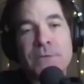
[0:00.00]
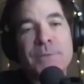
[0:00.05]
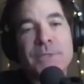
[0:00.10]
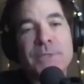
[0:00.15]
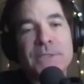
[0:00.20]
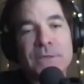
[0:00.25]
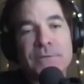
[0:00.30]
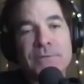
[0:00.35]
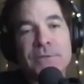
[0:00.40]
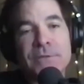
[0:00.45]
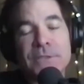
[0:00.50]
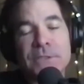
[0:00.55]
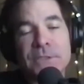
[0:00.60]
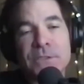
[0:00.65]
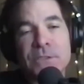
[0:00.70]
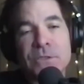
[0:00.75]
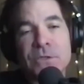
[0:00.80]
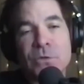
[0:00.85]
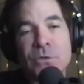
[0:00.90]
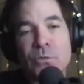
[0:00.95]
Me San
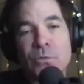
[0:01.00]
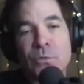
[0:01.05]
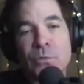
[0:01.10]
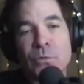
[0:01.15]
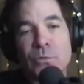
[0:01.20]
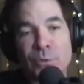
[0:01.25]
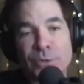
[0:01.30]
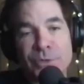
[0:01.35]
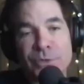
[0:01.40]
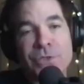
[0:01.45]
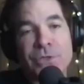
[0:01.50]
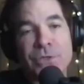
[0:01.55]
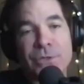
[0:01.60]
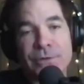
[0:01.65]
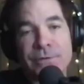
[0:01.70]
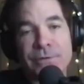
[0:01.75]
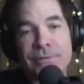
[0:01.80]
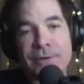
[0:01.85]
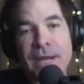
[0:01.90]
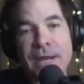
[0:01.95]
Francisco
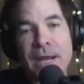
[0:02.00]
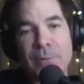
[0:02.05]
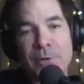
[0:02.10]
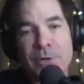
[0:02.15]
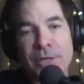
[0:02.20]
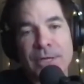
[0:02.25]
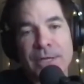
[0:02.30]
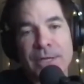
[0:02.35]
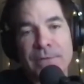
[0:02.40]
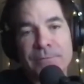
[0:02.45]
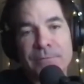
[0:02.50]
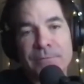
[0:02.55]
Reserve Cabernet.